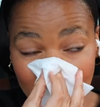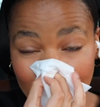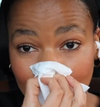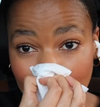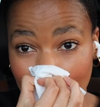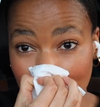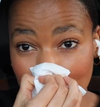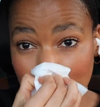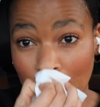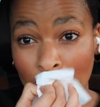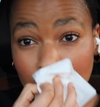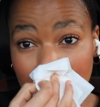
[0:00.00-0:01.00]
gave you
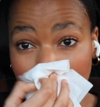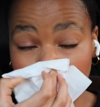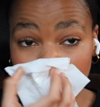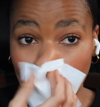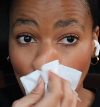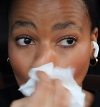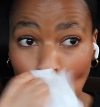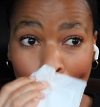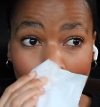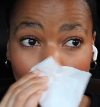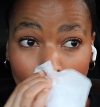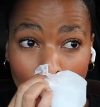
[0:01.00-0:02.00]
guys a tent
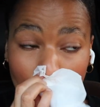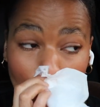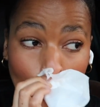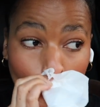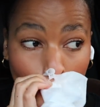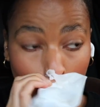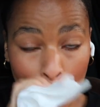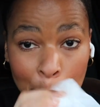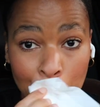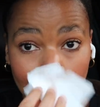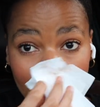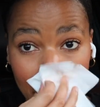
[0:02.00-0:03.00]
tour. There's nothing in
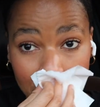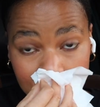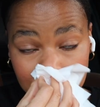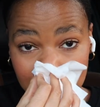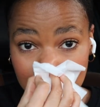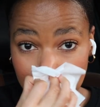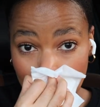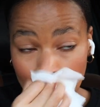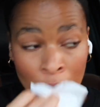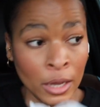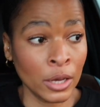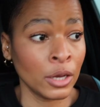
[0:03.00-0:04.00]
it really. It's just
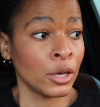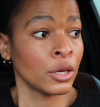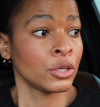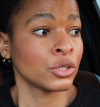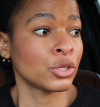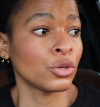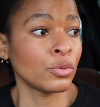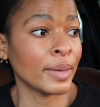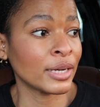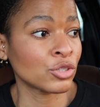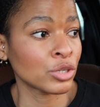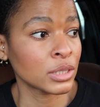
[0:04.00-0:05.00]
two
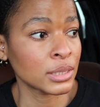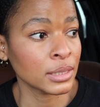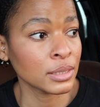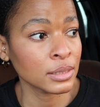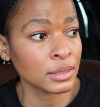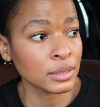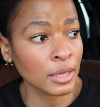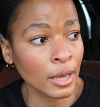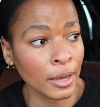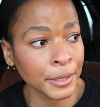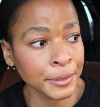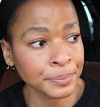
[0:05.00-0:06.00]
mattresses
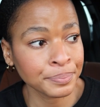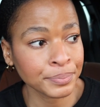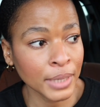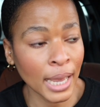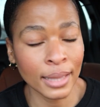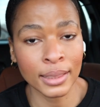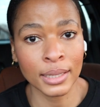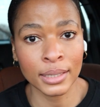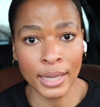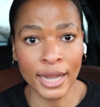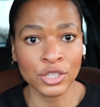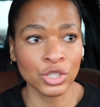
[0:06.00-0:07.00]
and the
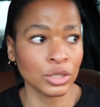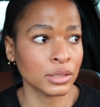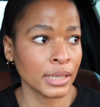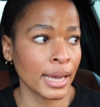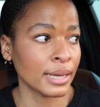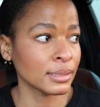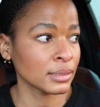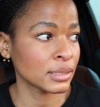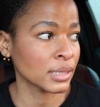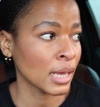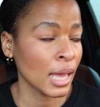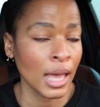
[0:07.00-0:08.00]
actual
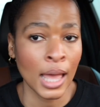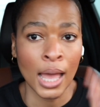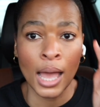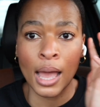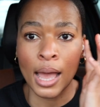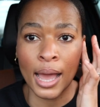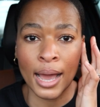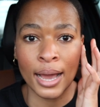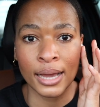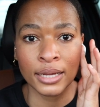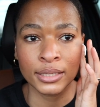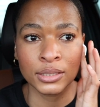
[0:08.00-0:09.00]
tent,
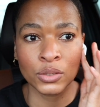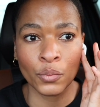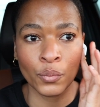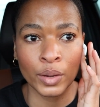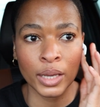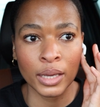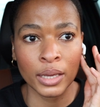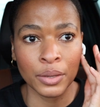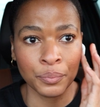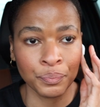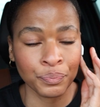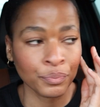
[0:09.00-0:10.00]
and
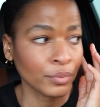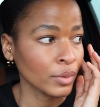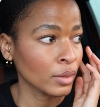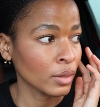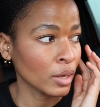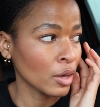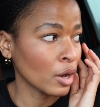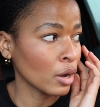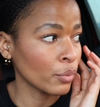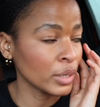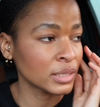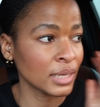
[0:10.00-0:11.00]
we're
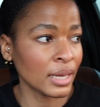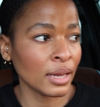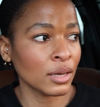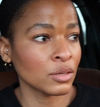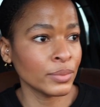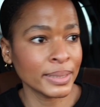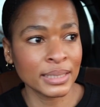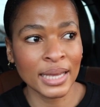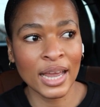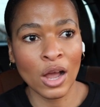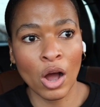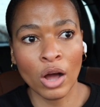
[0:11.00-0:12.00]

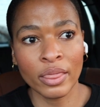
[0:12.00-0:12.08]
staying